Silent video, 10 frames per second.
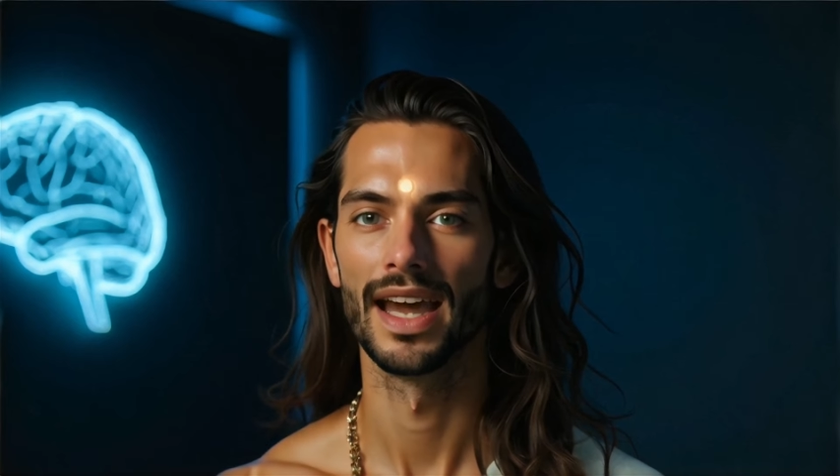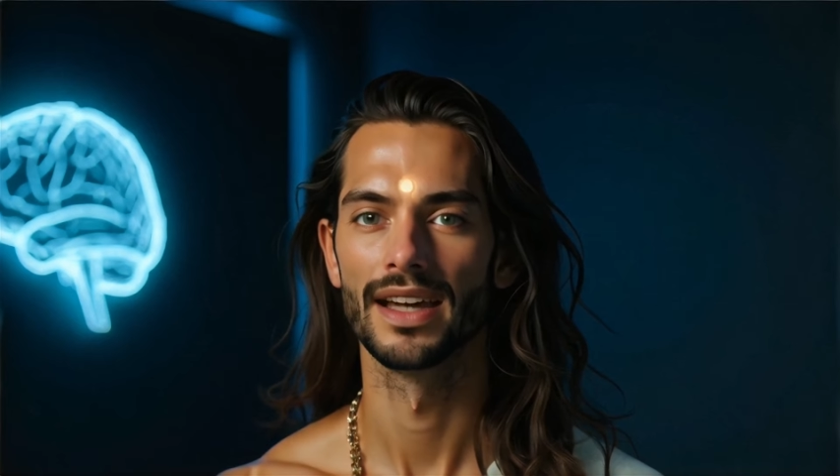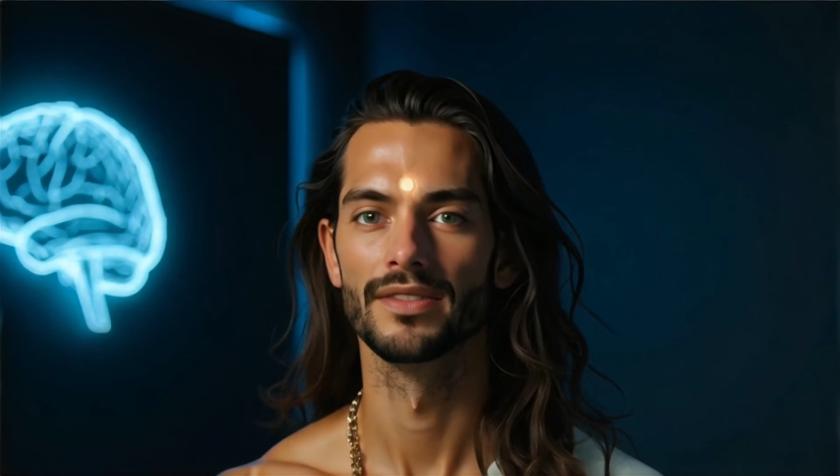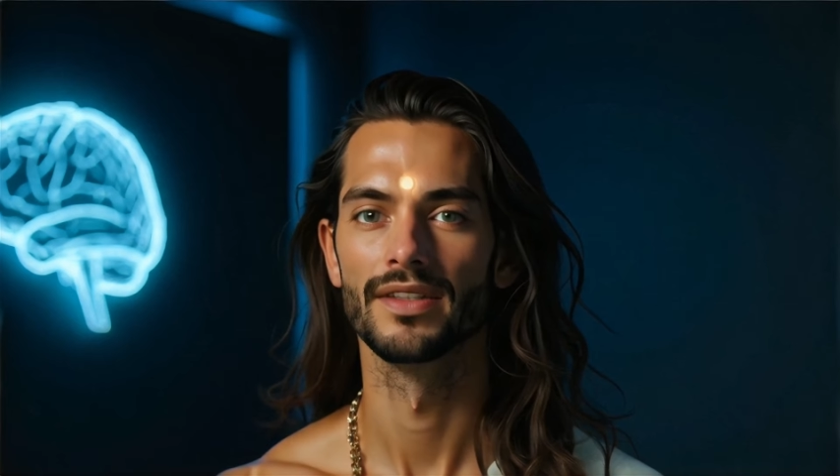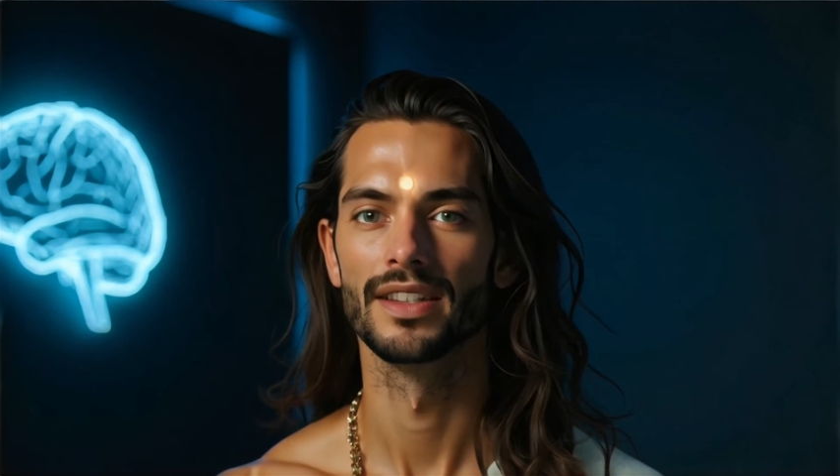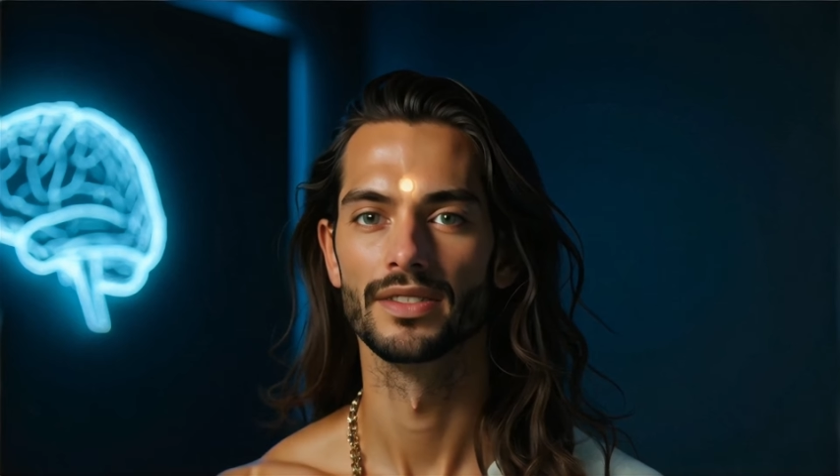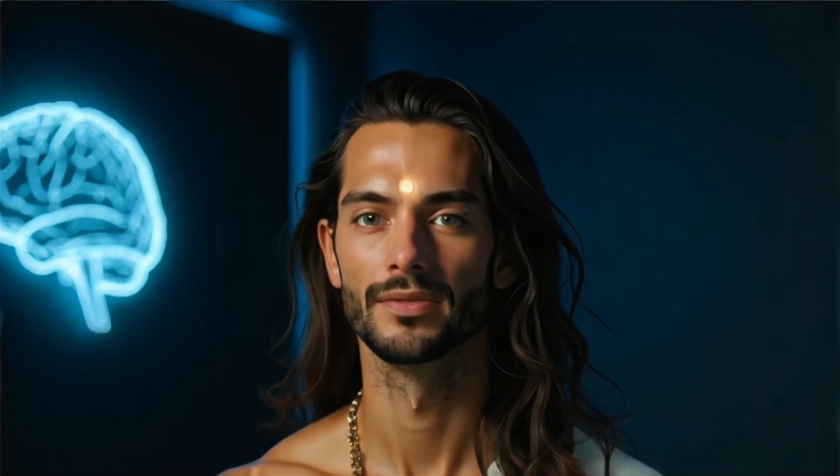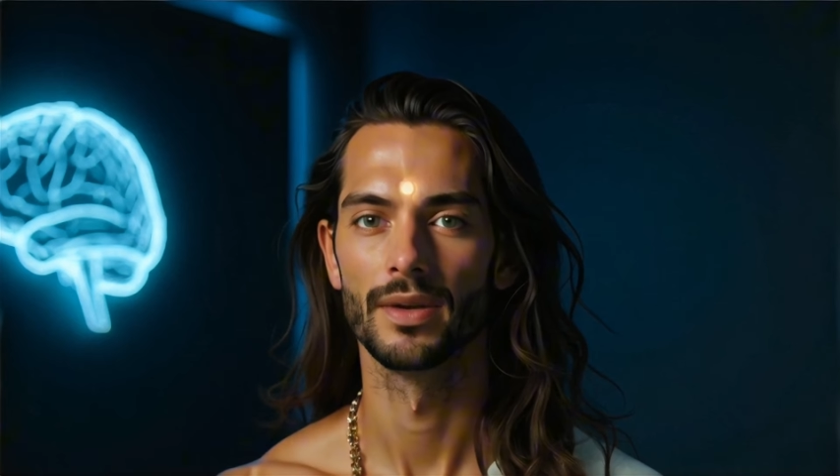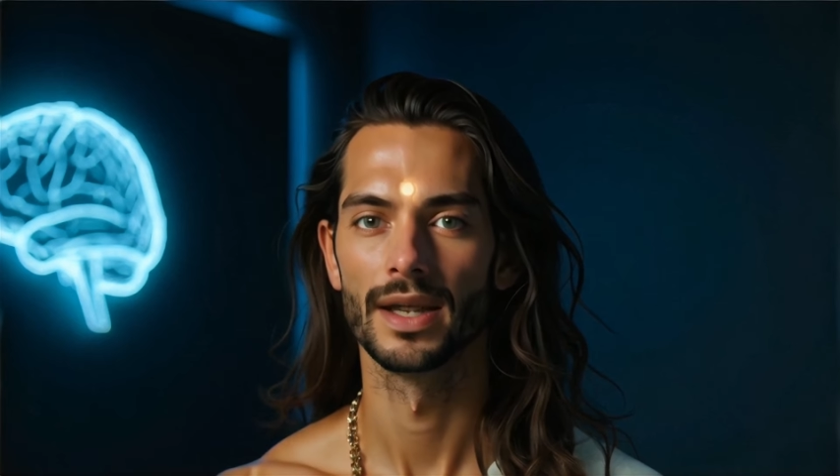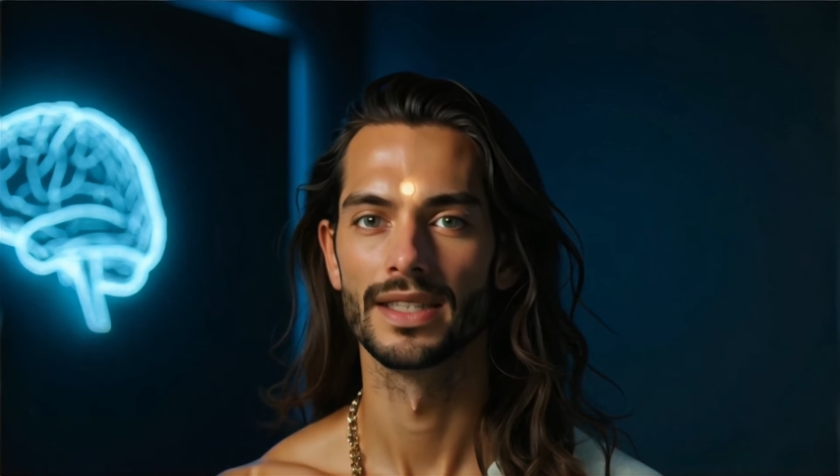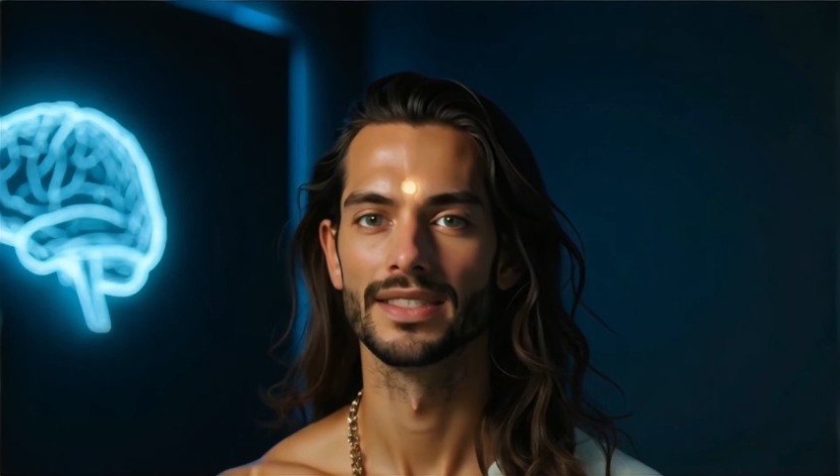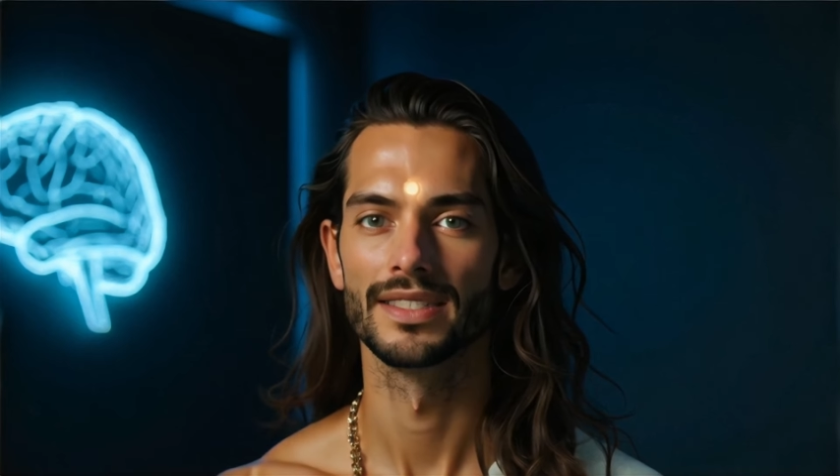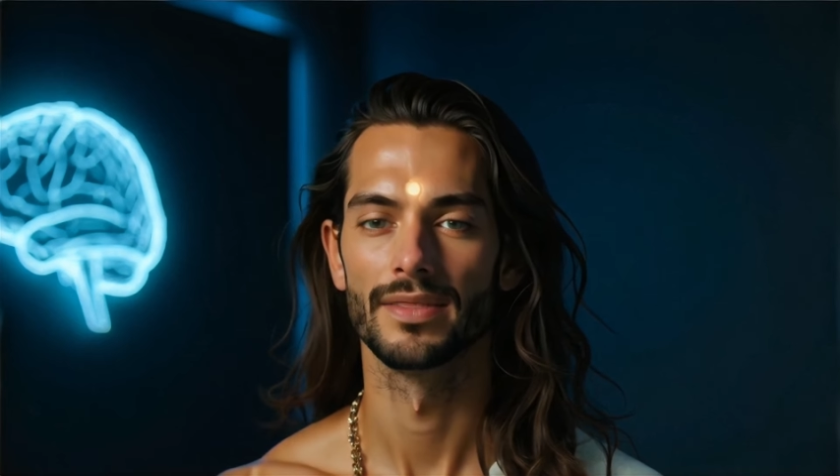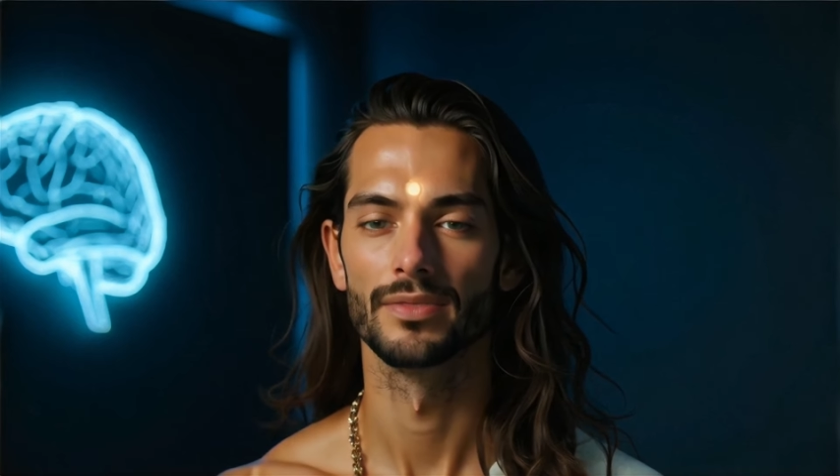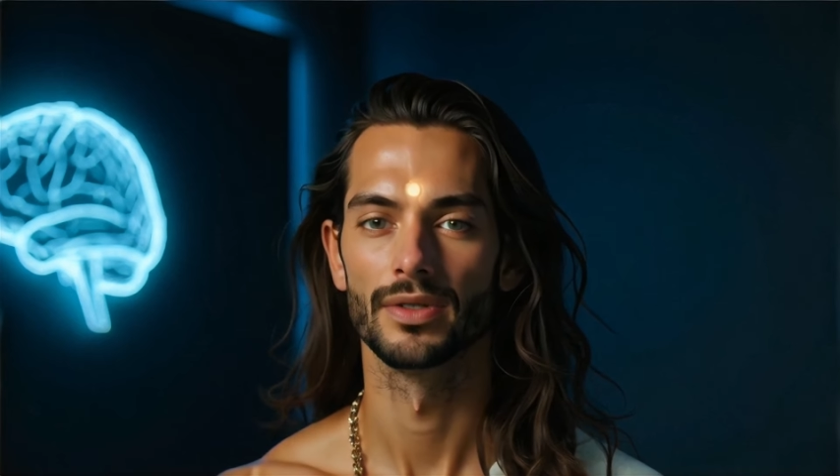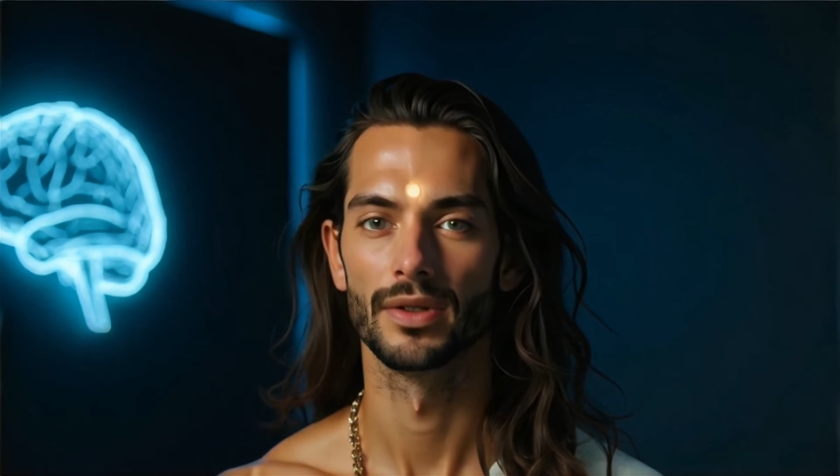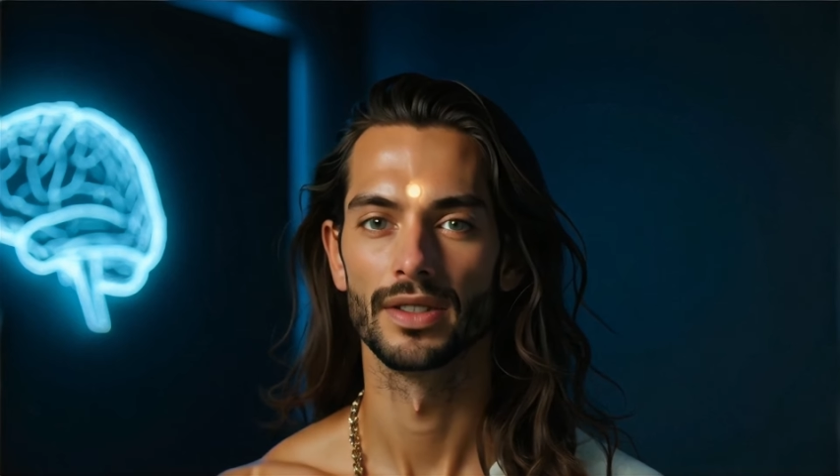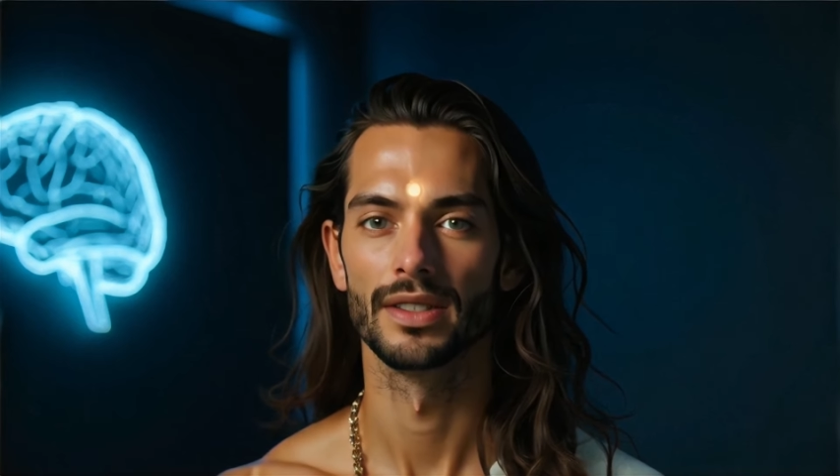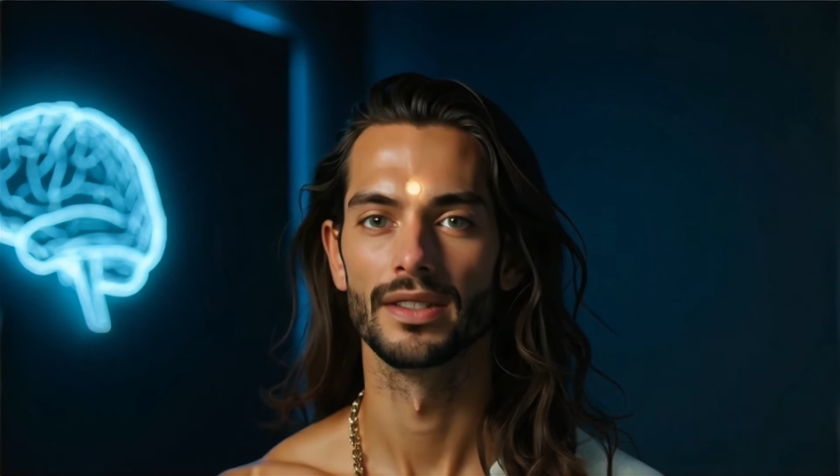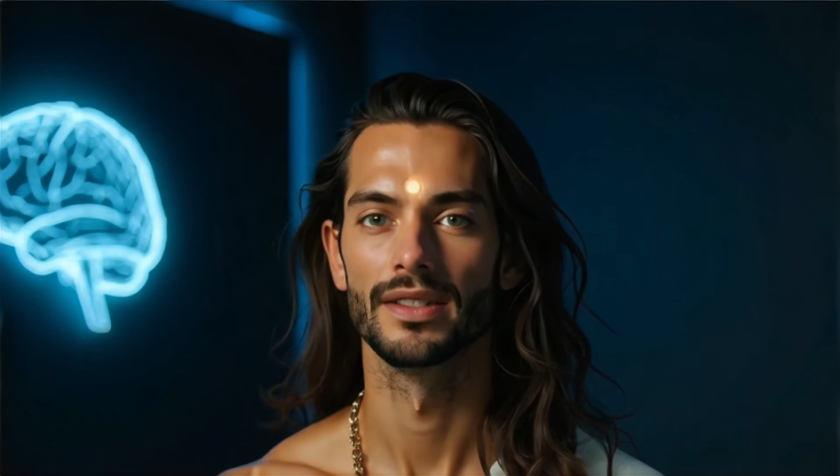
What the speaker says: activates a brain stem circuit